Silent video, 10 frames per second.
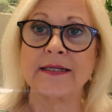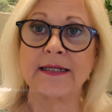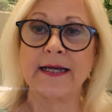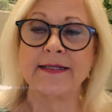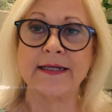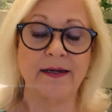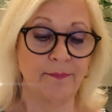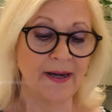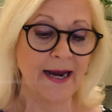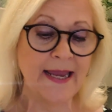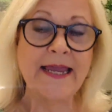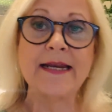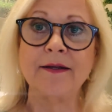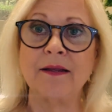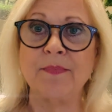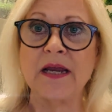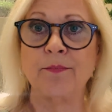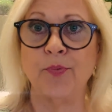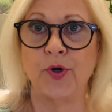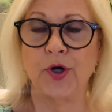I sliced it, but I heated the meat
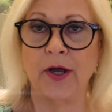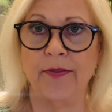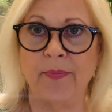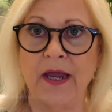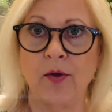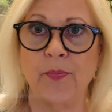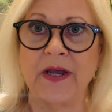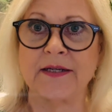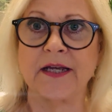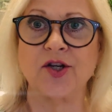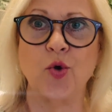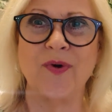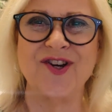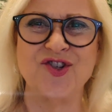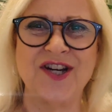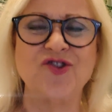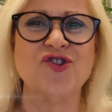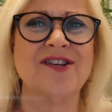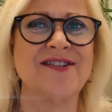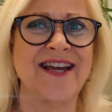and put it on the bagel because I don't wanna
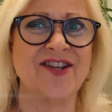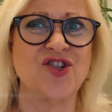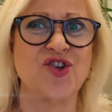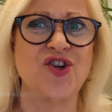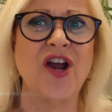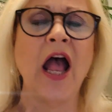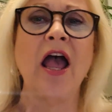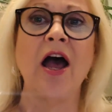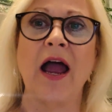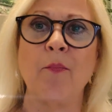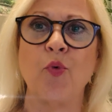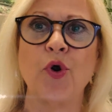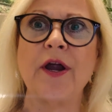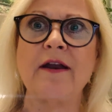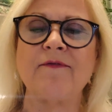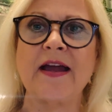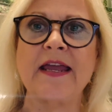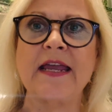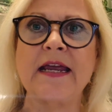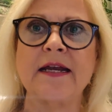change the texture. I'm worried if I
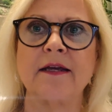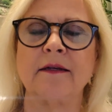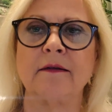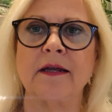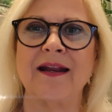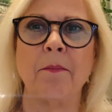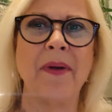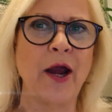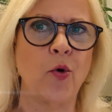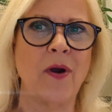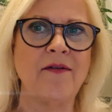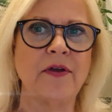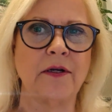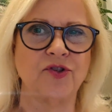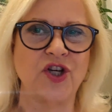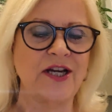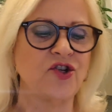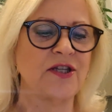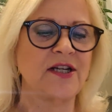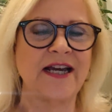heat it in a microwave, it'll
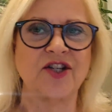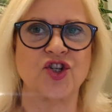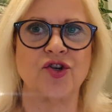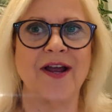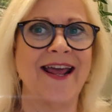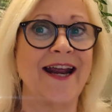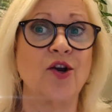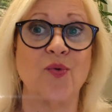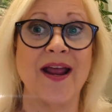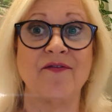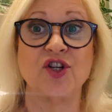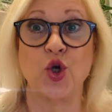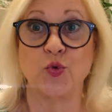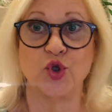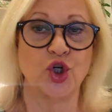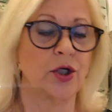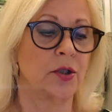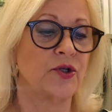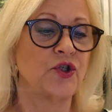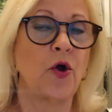change the texture and I don't have a toaster.
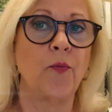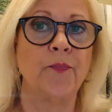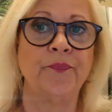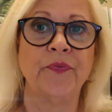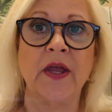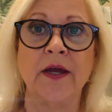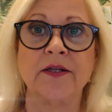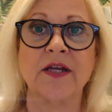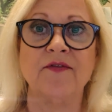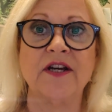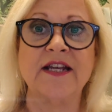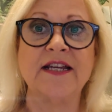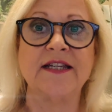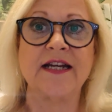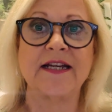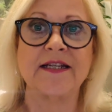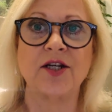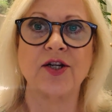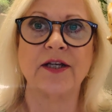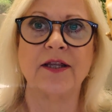So let's give it a taste test.
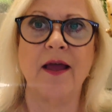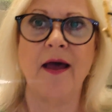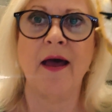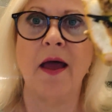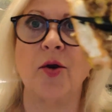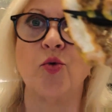Look at that.